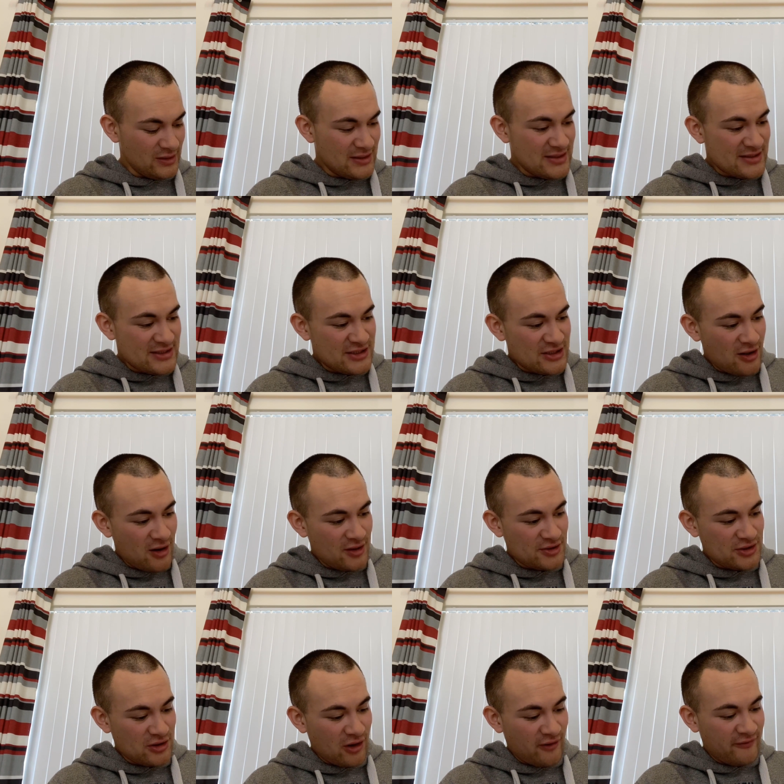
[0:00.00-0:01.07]
starts
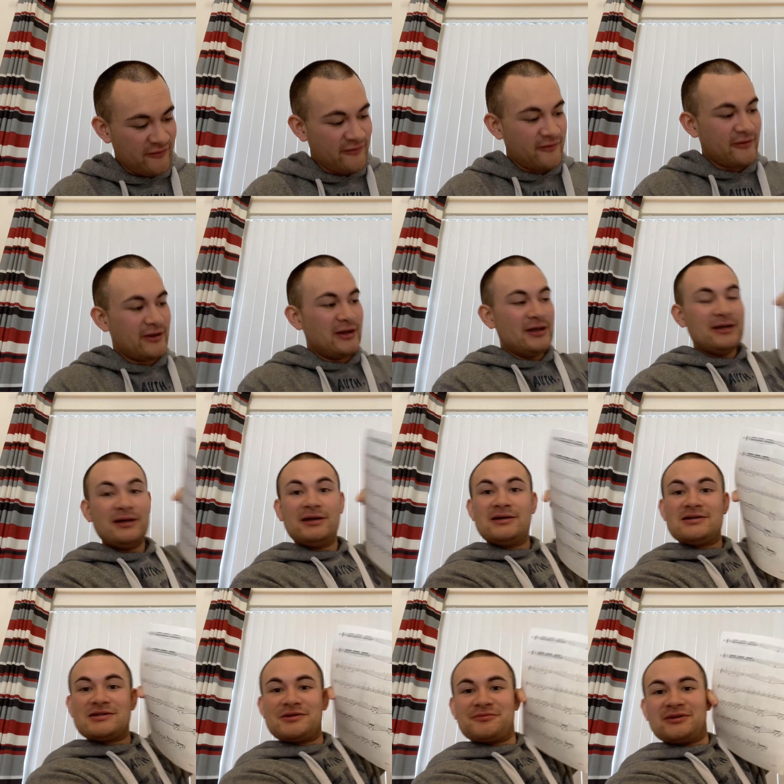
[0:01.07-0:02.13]
off
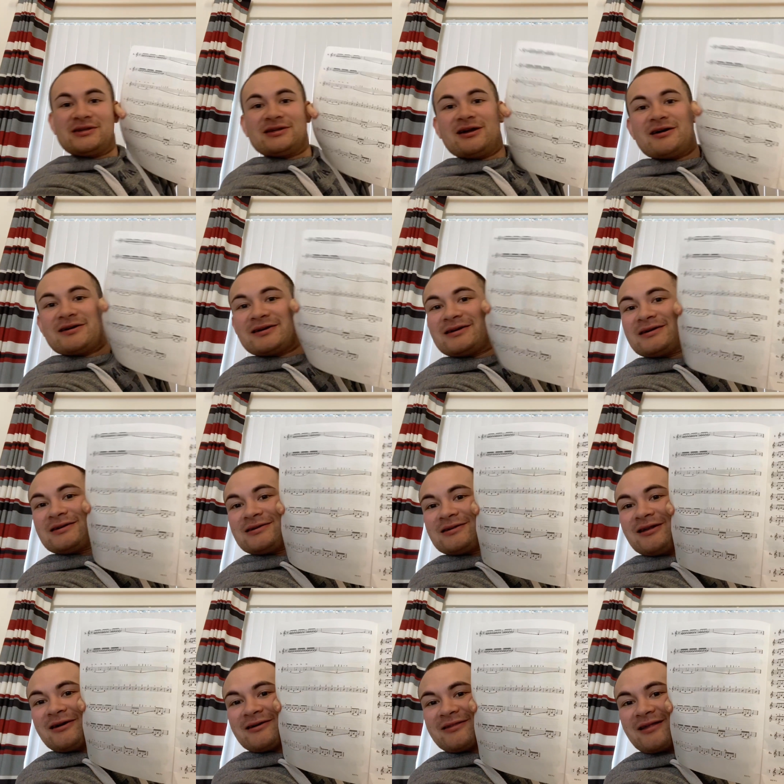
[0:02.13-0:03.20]
something like
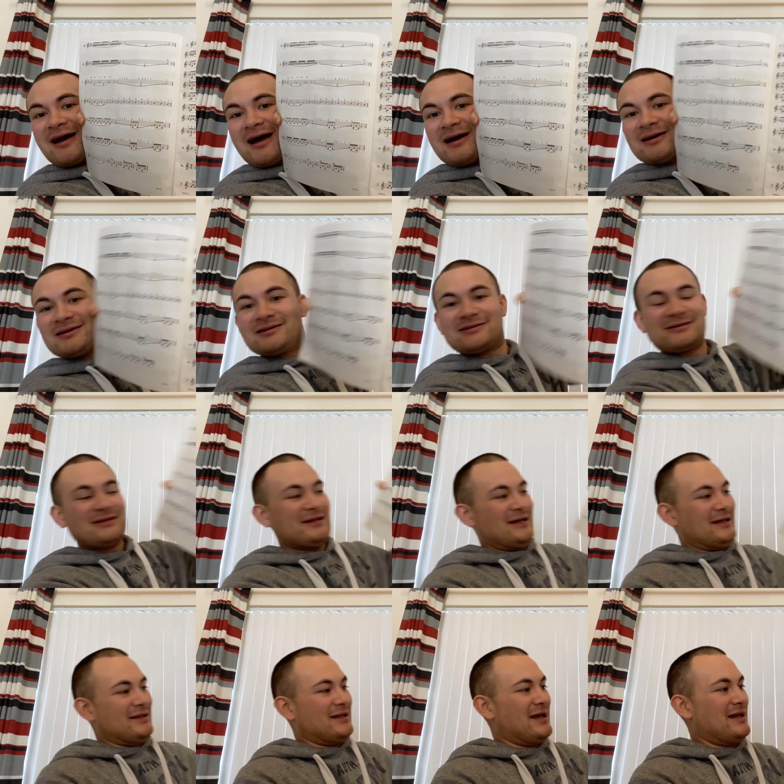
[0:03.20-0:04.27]
that, and
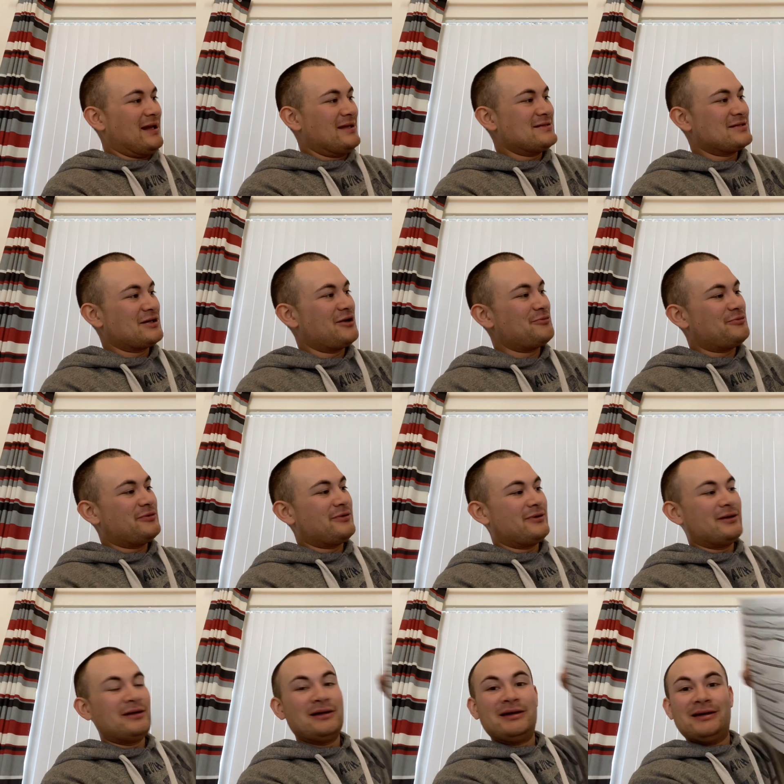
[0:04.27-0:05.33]
then ends up
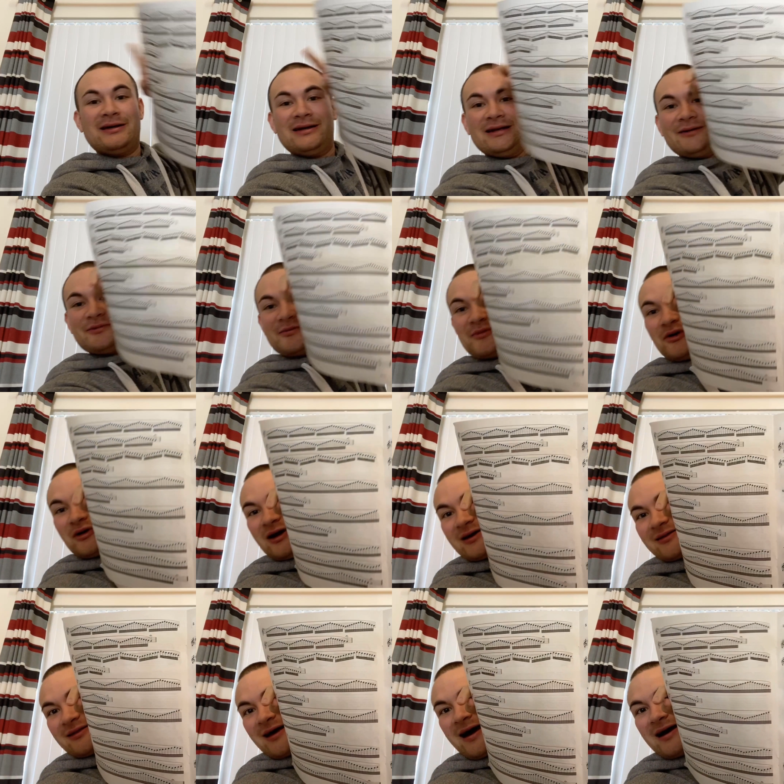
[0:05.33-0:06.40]
a little bit more like
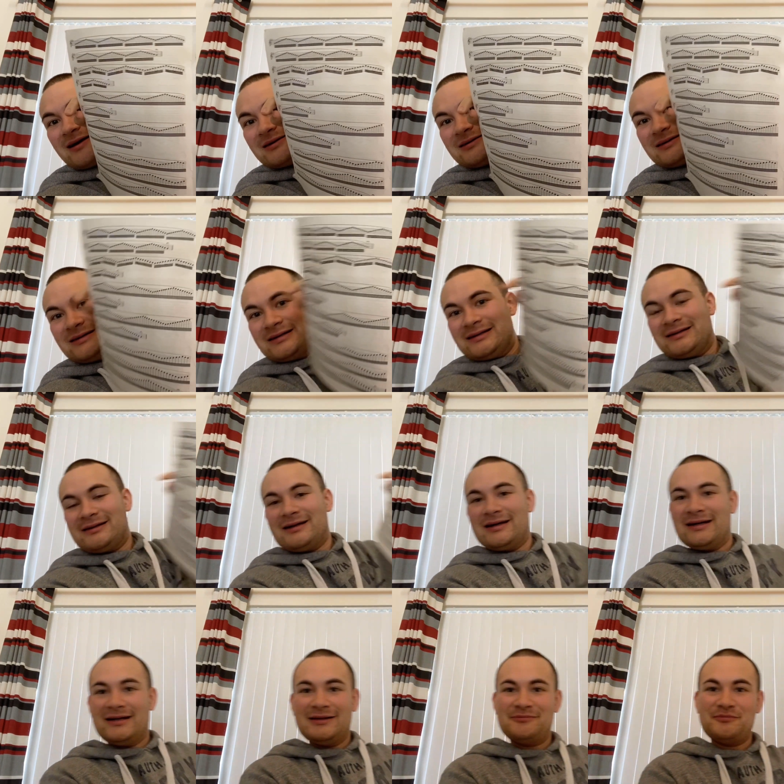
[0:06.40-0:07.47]
that.
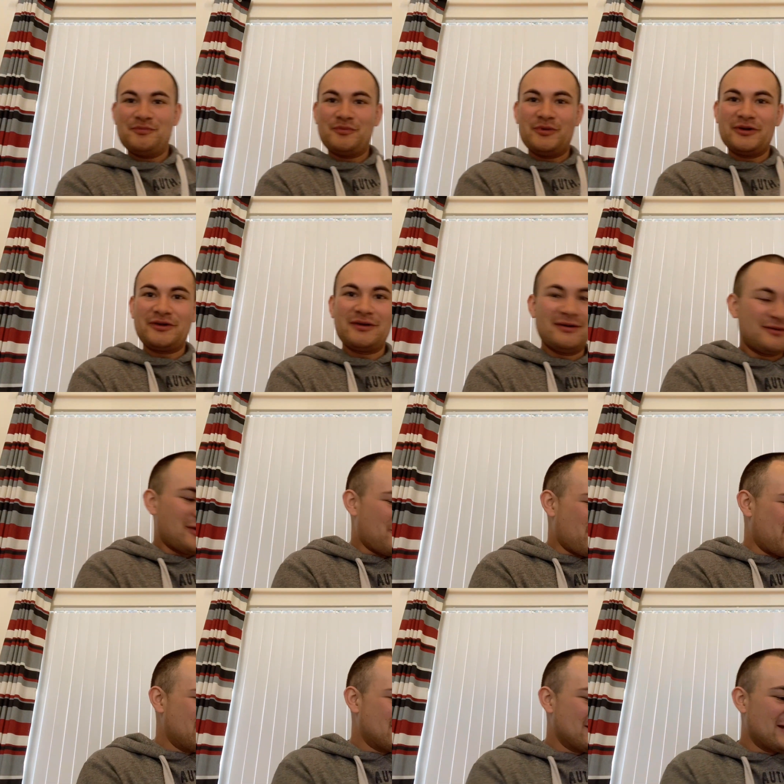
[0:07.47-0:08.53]
But don't worry,
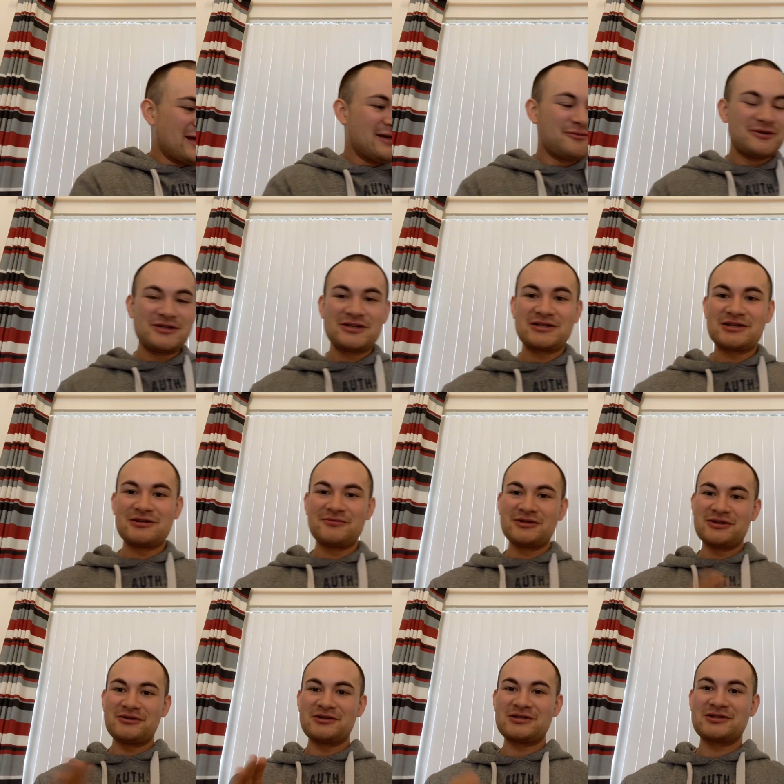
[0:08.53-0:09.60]
today we're just going to be
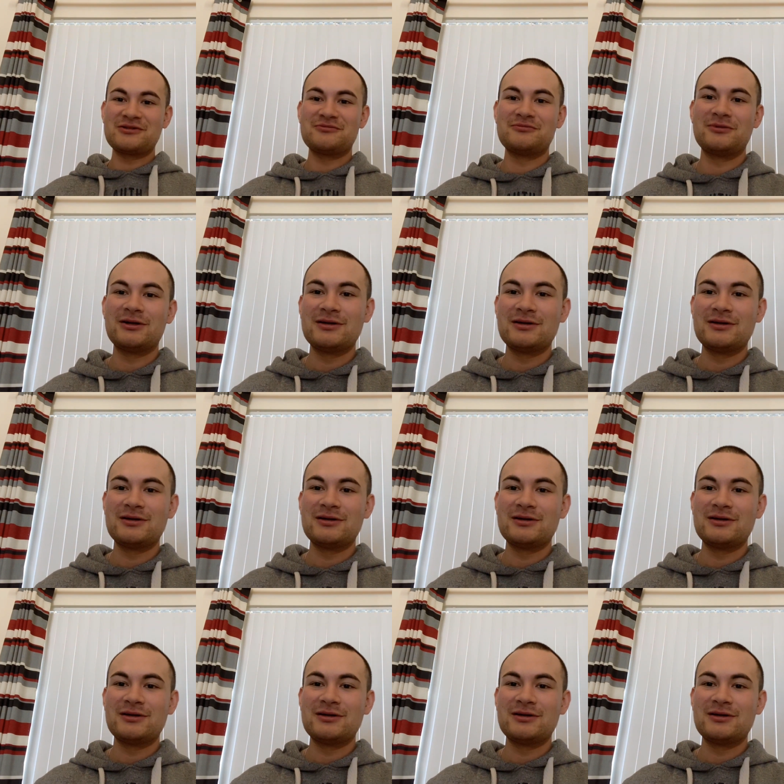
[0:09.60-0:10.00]
doing some